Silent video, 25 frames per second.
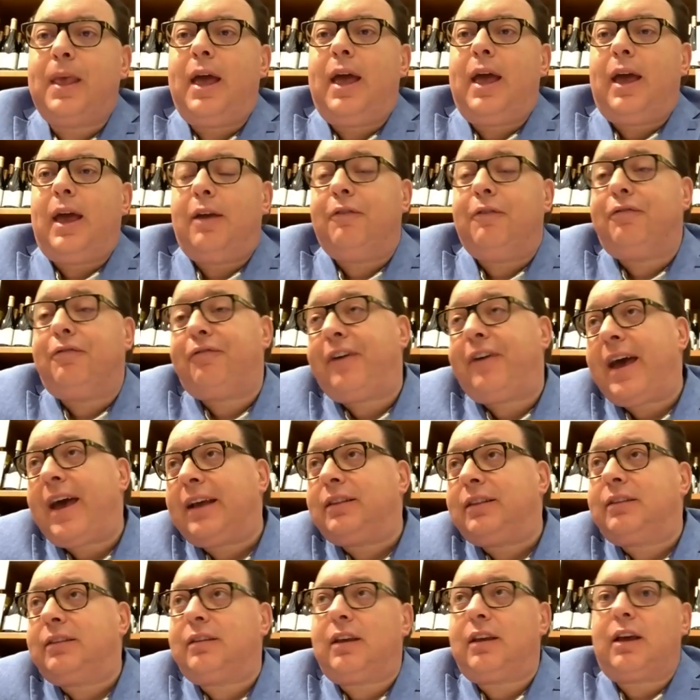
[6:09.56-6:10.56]
In
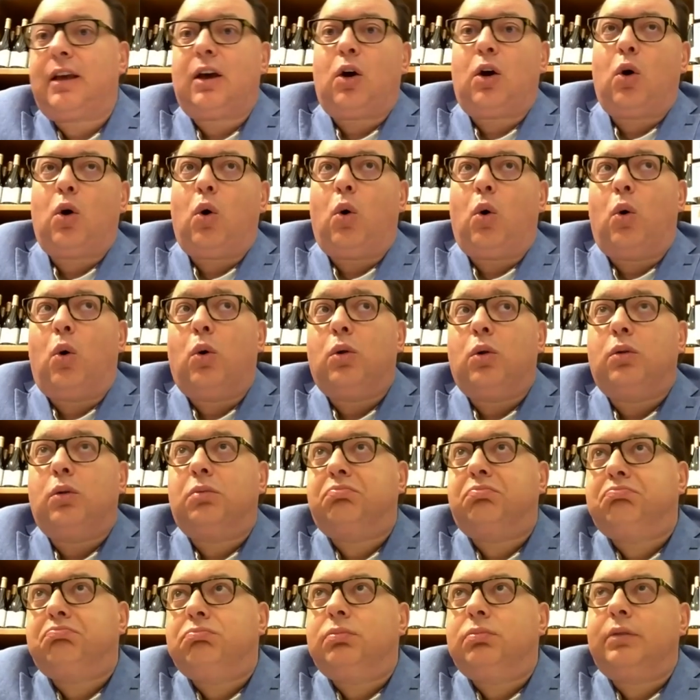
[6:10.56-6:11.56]
fact, all
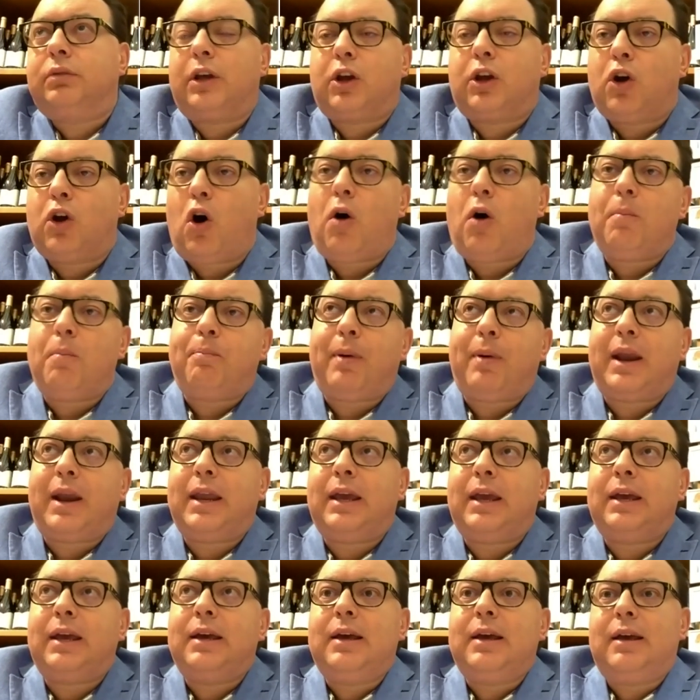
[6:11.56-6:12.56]
the
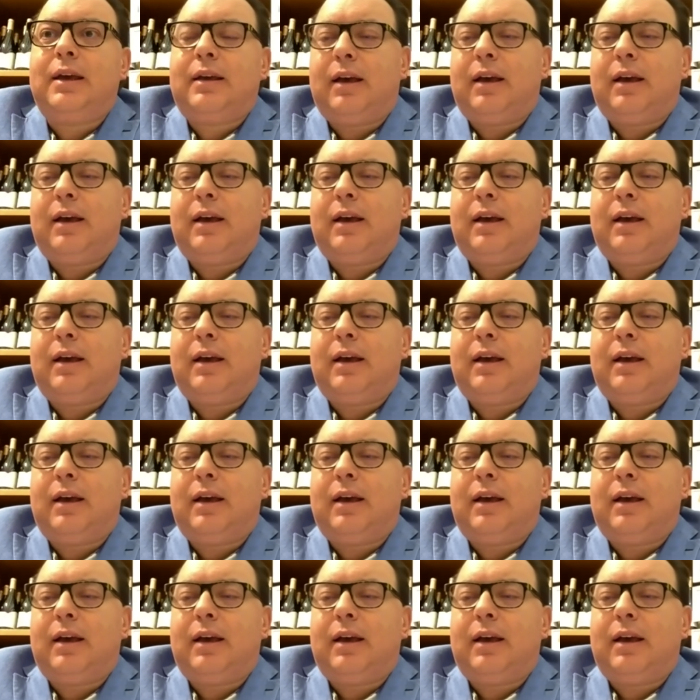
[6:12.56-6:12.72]
company